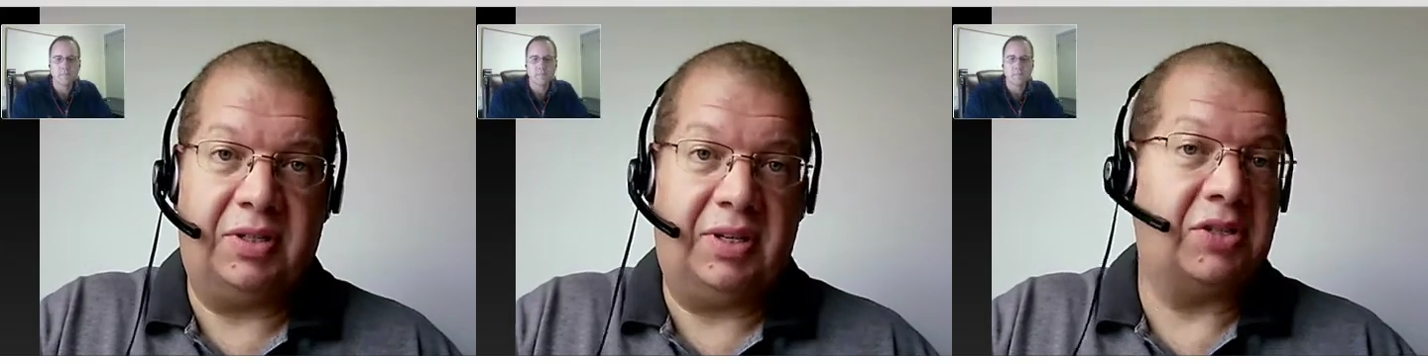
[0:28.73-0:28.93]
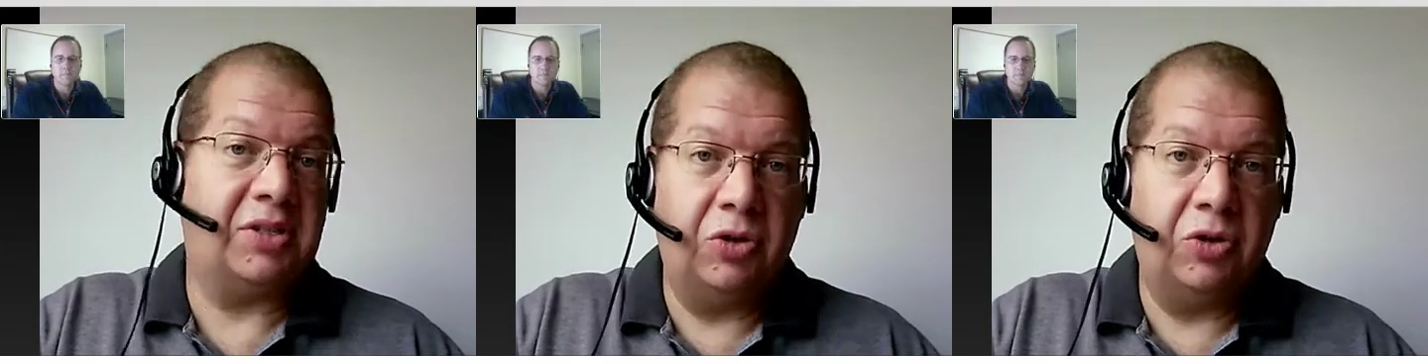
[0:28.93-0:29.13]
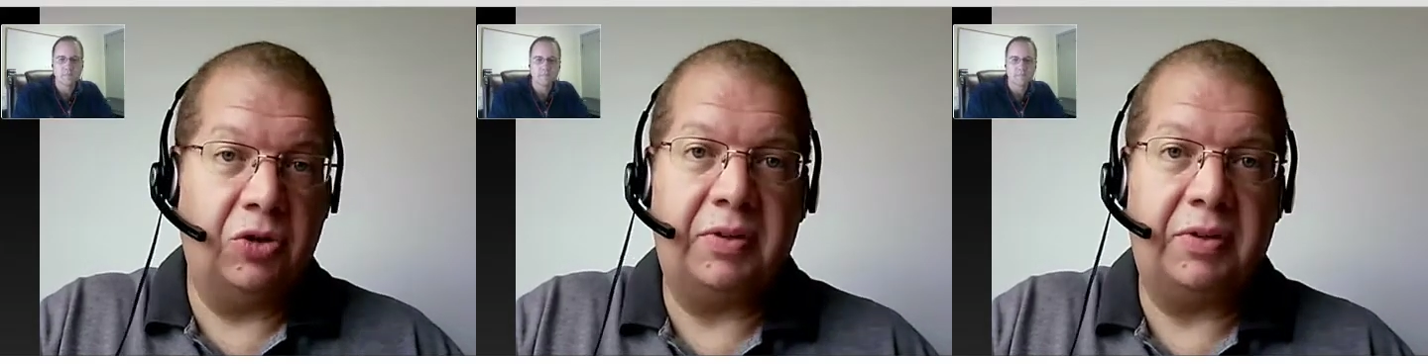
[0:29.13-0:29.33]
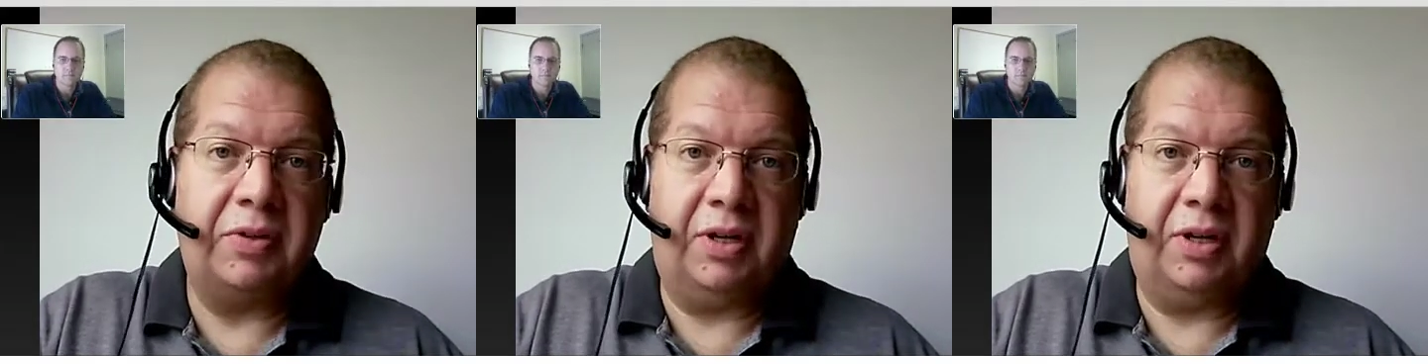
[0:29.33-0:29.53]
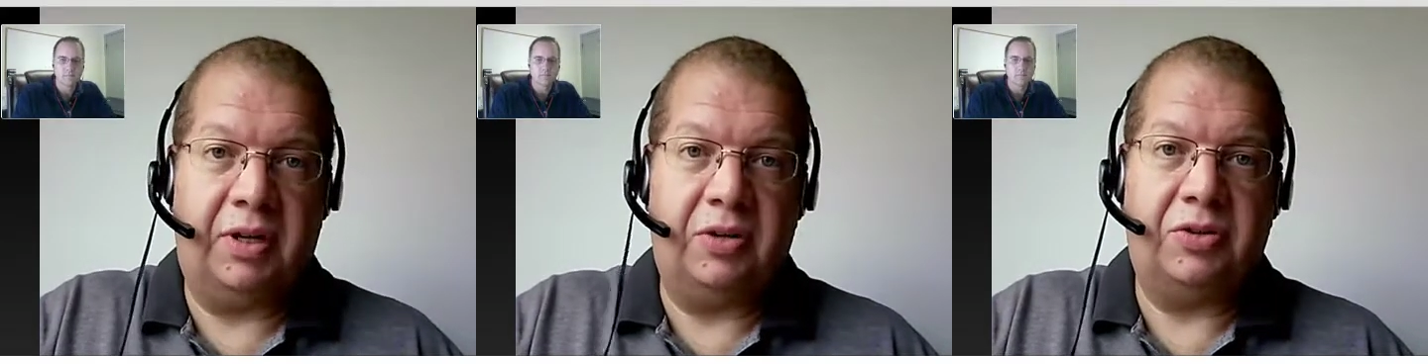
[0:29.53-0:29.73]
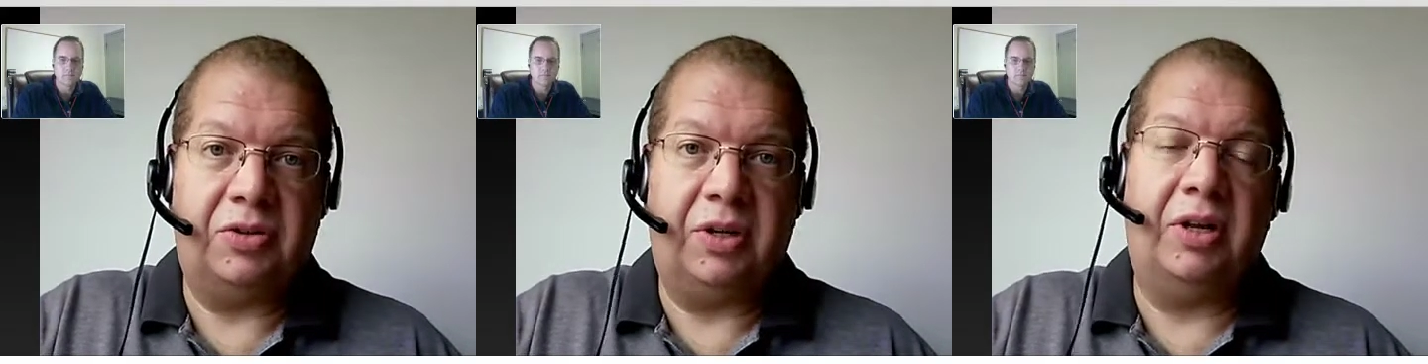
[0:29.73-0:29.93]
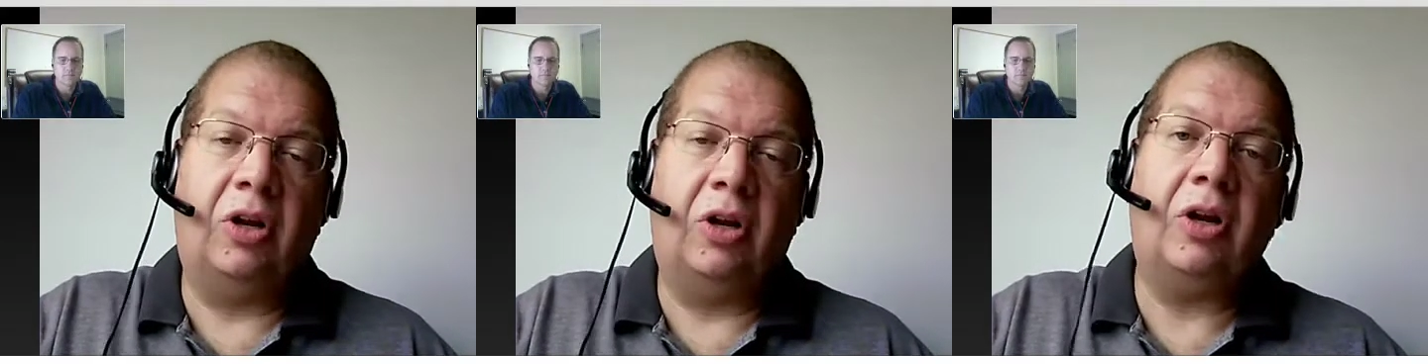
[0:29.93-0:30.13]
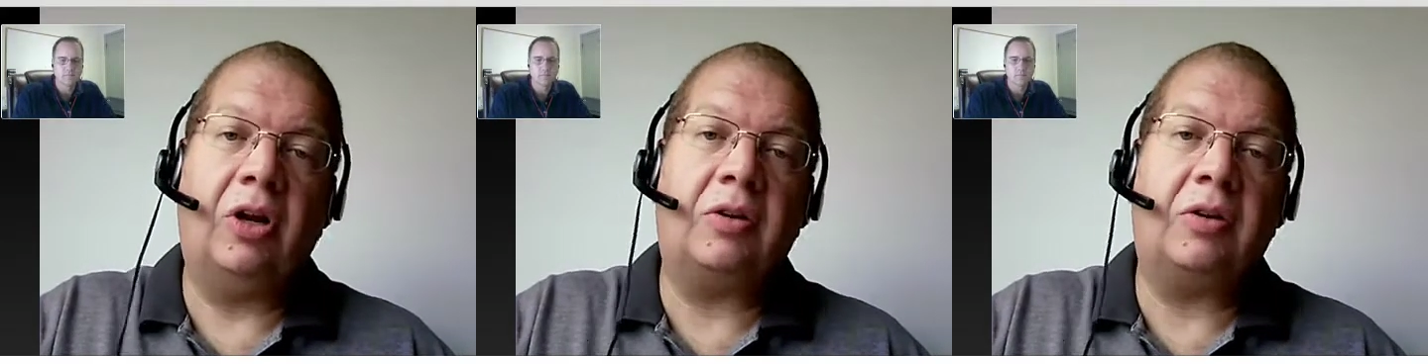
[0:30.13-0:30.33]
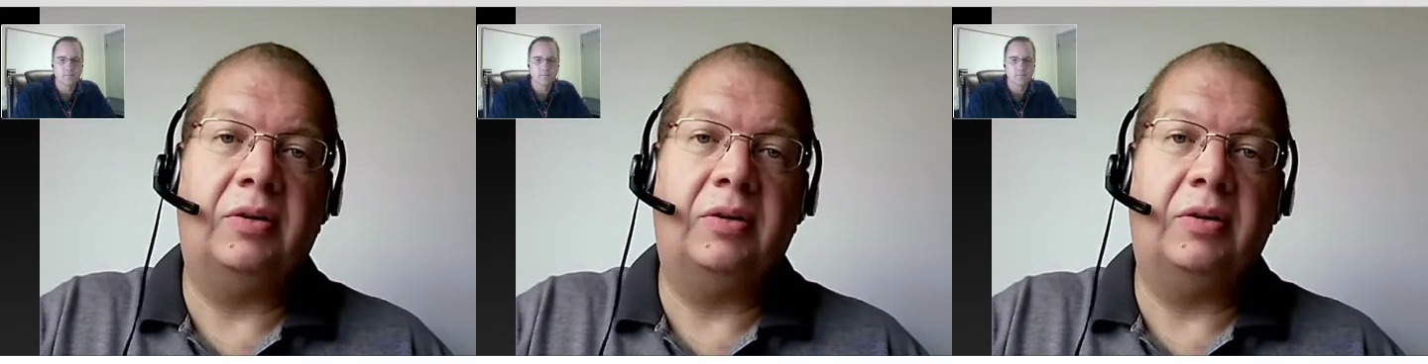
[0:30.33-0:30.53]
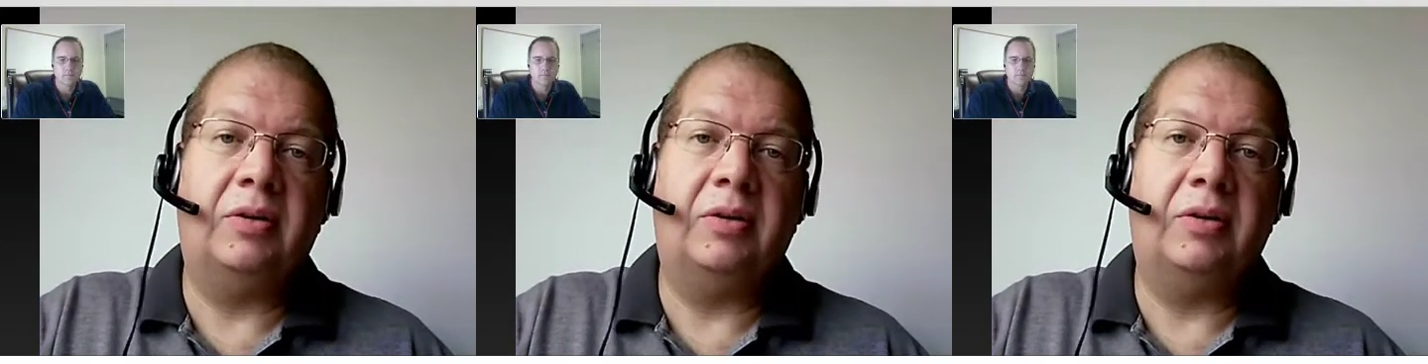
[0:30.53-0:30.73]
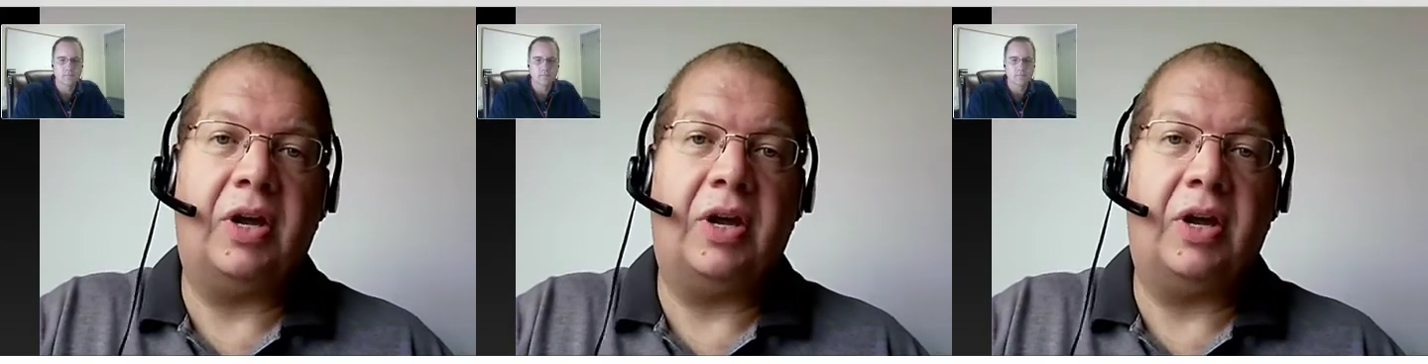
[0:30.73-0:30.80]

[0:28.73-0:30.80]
It's actually nervous energy. And in the long run,